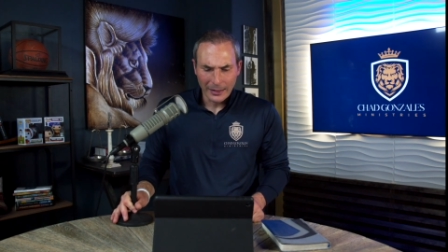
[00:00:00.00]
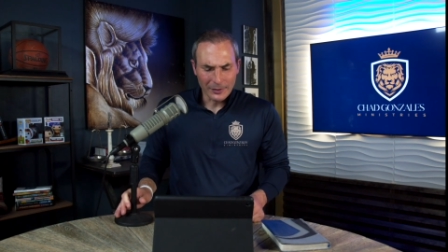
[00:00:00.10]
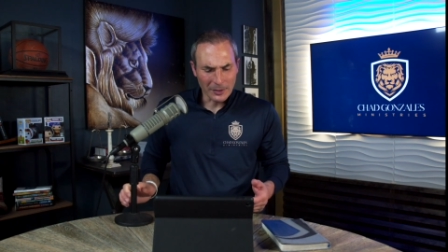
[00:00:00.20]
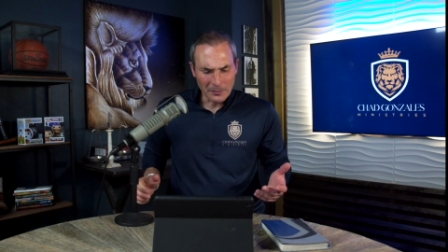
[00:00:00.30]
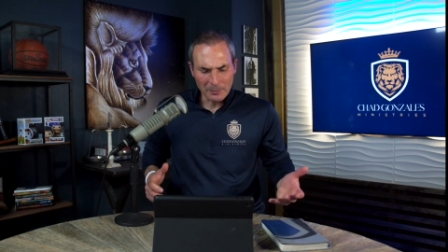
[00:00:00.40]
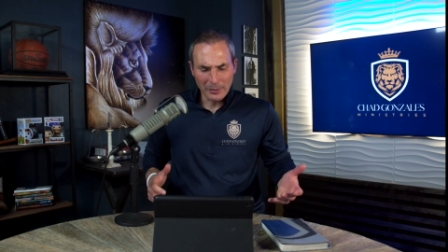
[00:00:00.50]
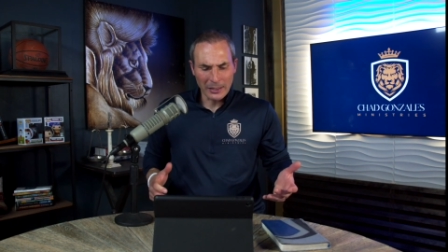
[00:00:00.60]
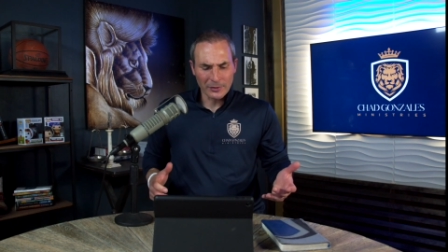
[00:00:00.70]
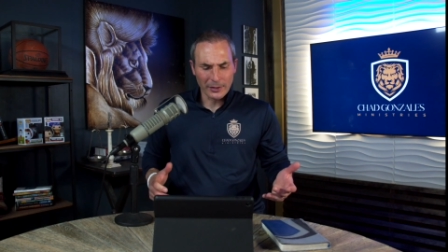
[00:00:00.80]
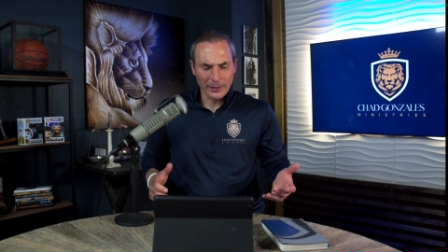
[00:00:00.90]
it's something
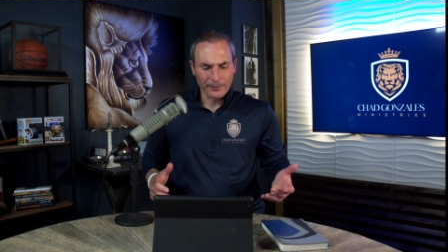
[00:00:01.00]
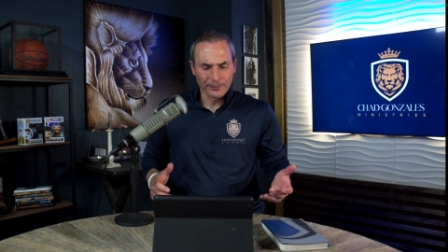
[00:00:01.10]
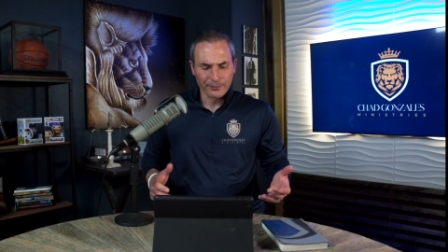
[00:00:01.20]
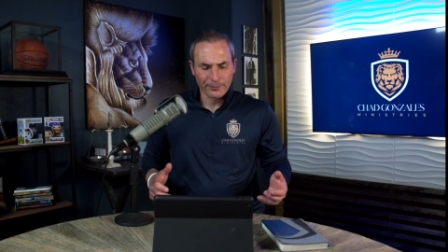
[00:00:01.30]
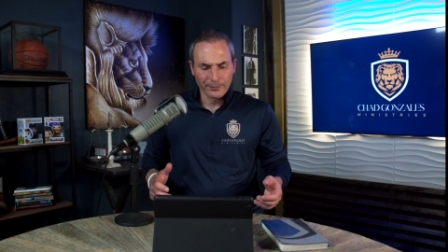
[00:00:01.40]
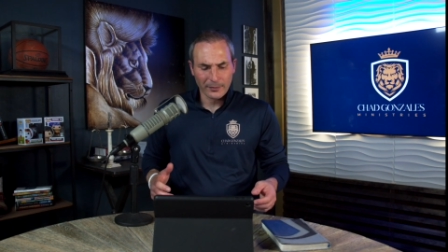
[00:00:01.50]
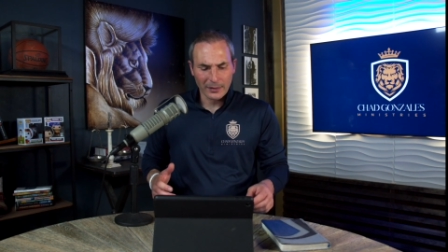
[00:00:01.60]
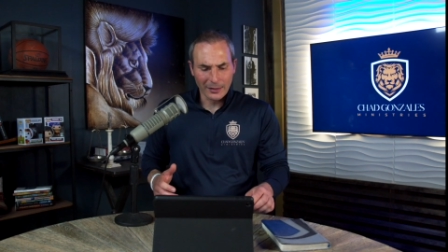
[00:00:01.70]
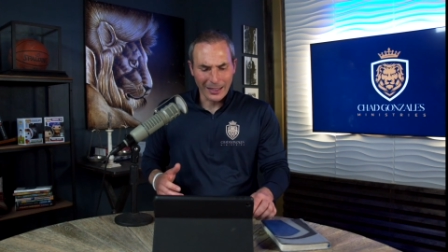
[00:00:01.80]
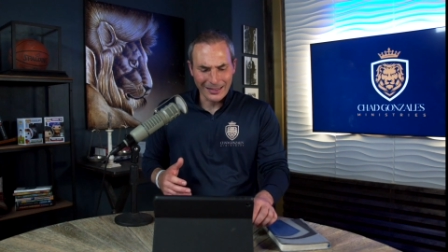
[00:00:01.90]
basic,
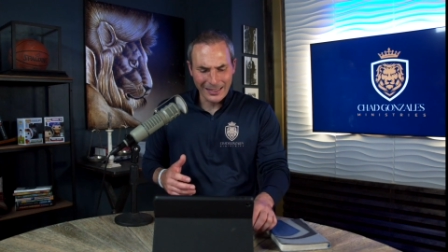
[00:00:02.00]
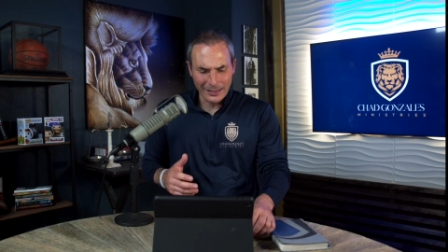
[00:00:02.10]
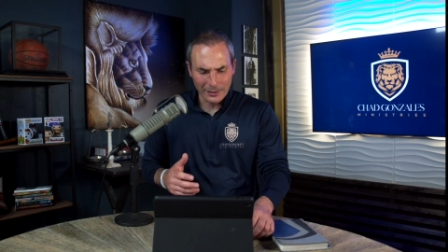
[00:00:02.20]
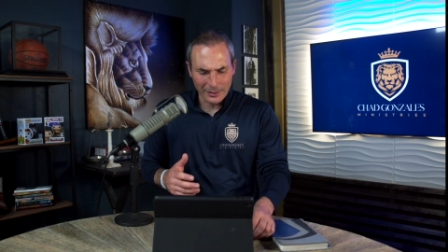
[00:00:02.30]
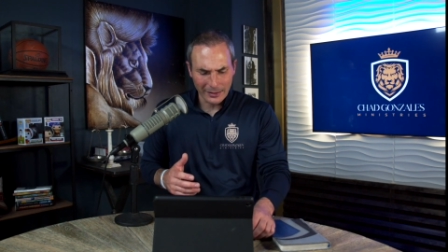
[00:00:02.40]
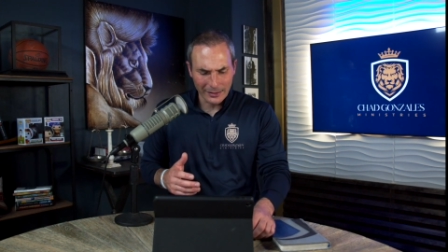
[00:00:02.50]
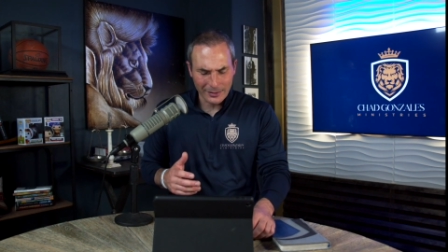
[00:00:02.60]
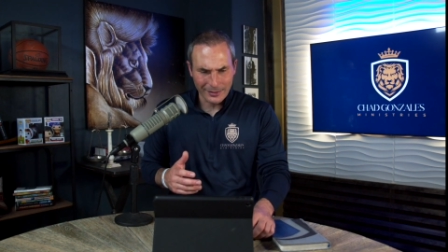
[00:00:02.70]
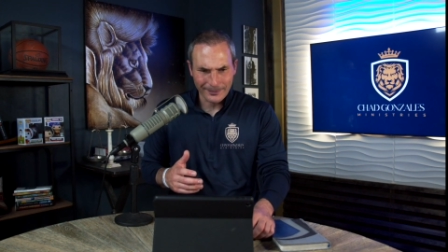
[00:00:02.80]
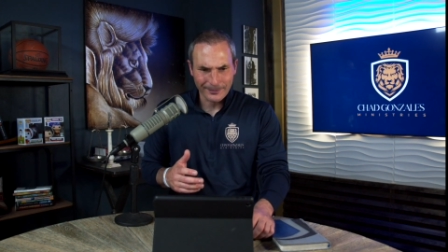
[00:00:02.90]
and yet it's
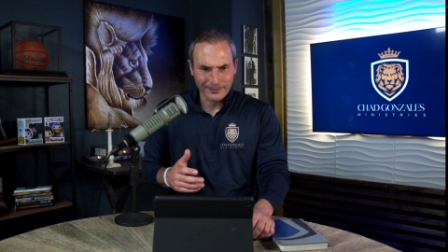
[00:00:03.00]
it's